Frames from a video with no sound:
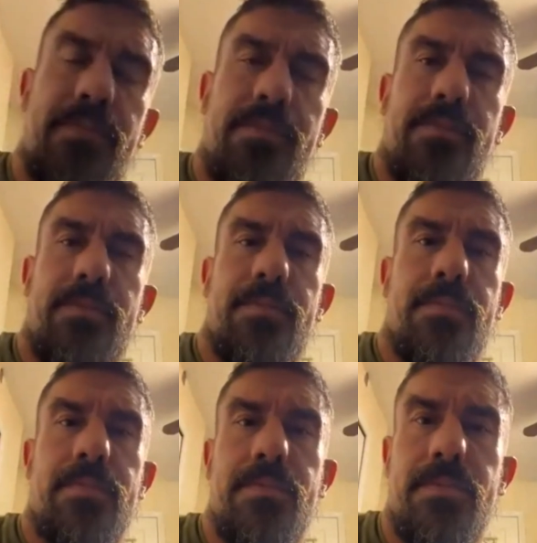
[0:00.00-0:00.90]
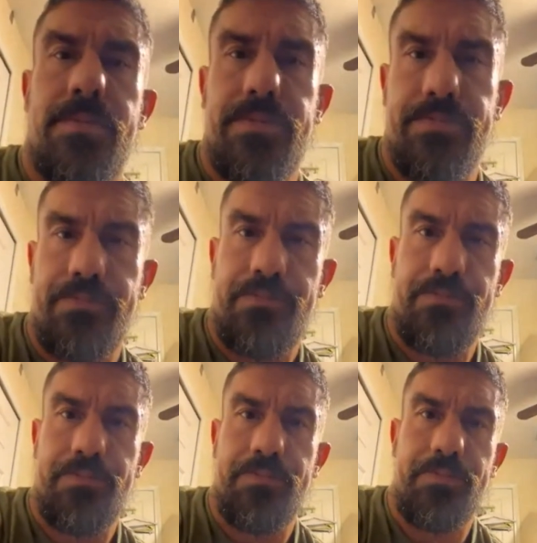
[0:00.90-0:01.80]

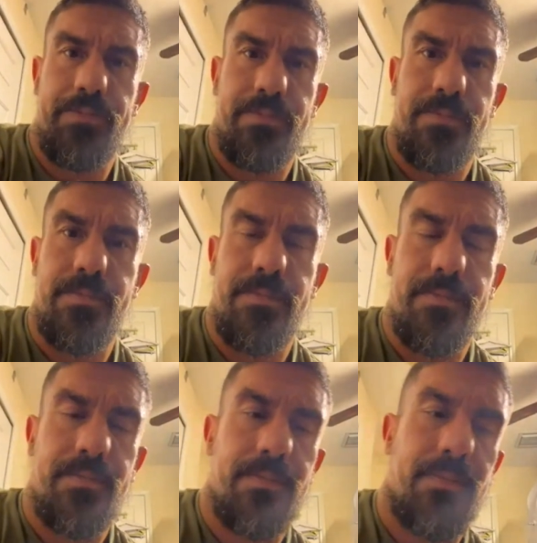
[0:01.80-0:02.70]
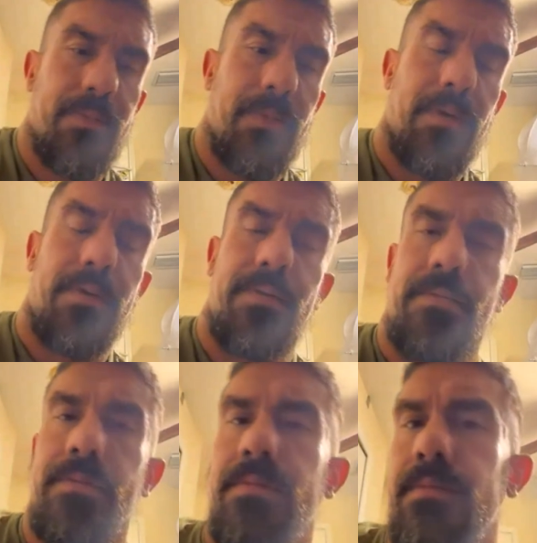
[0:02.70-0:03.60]

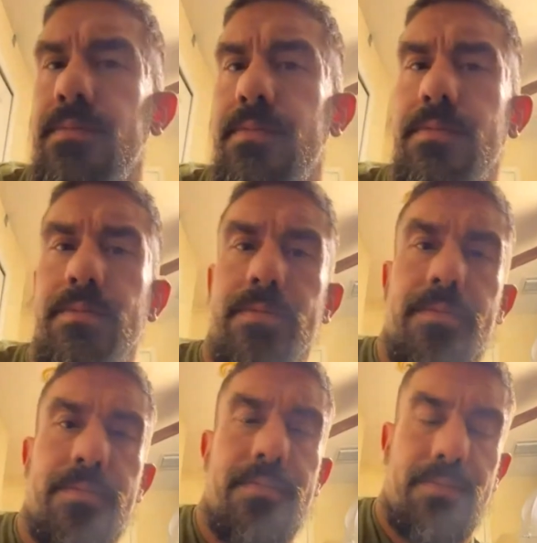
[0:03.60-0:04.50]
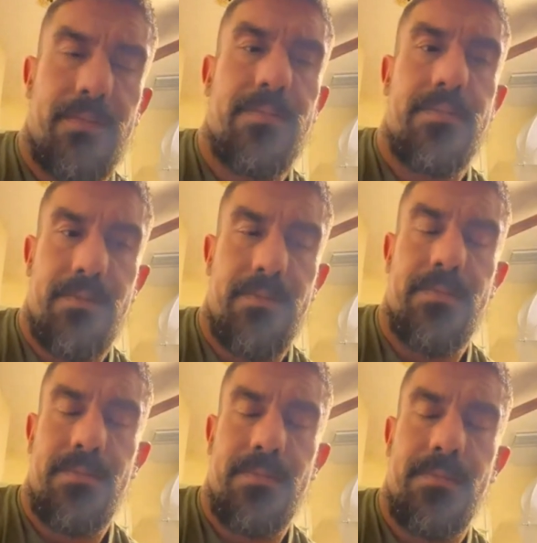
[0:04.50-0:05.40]

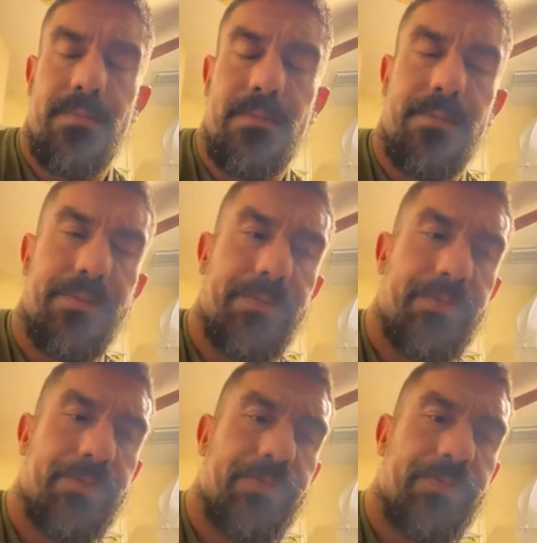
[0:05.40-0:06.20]
(not speaking)